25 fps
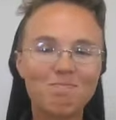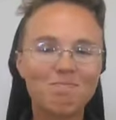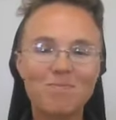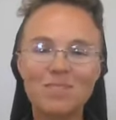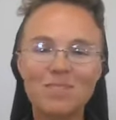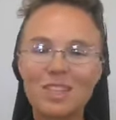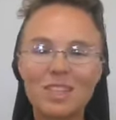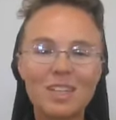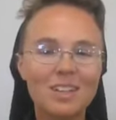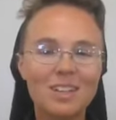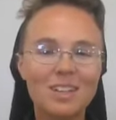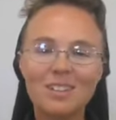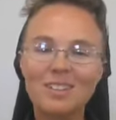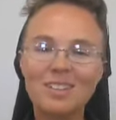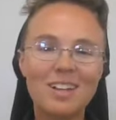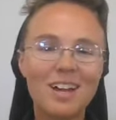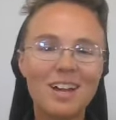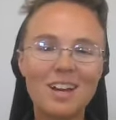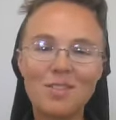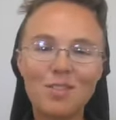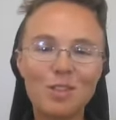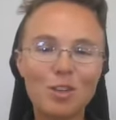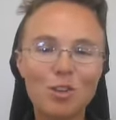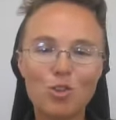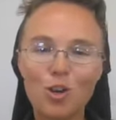the
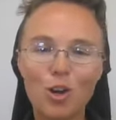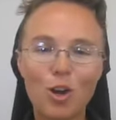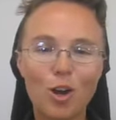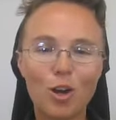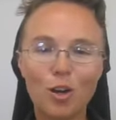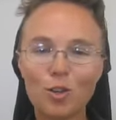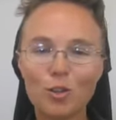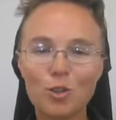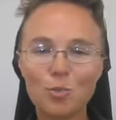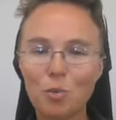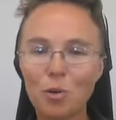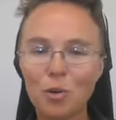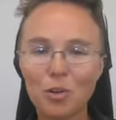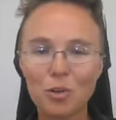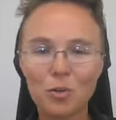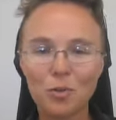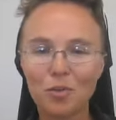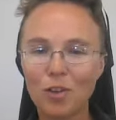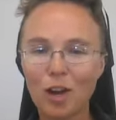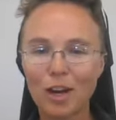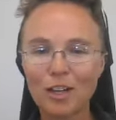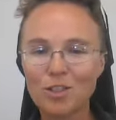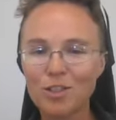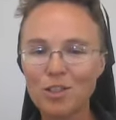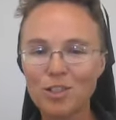none of the Chicago sports
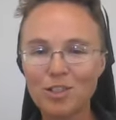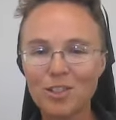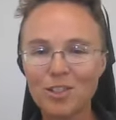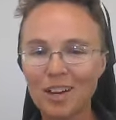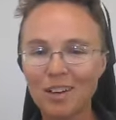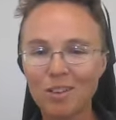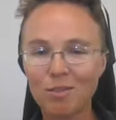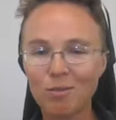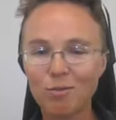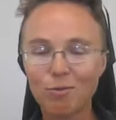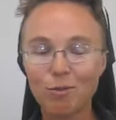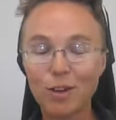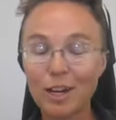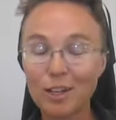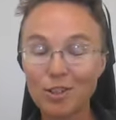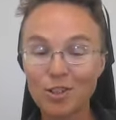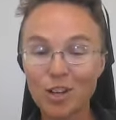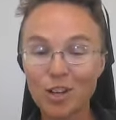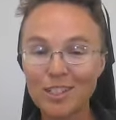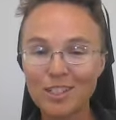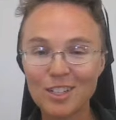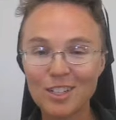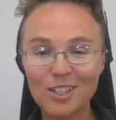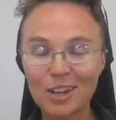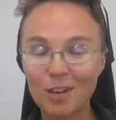franchises
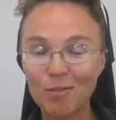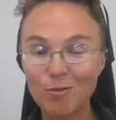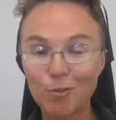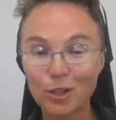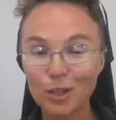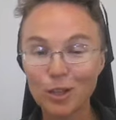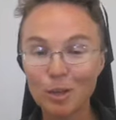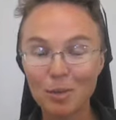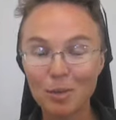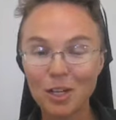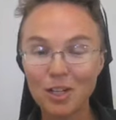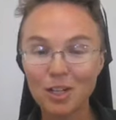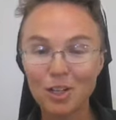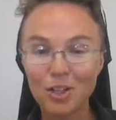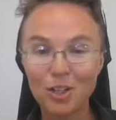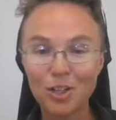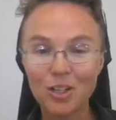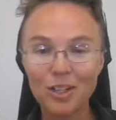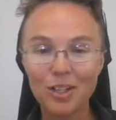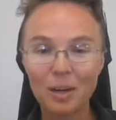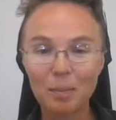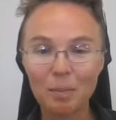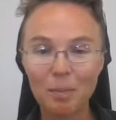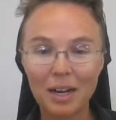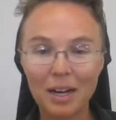franchises have really been
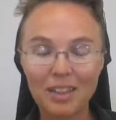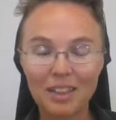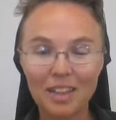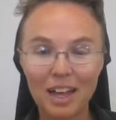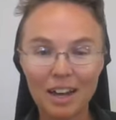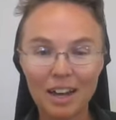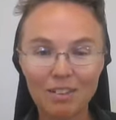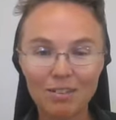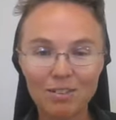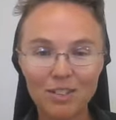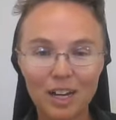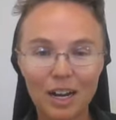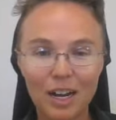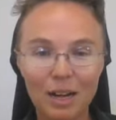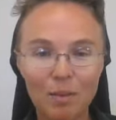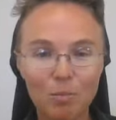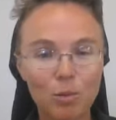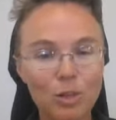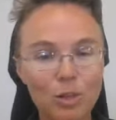good in my lifetime,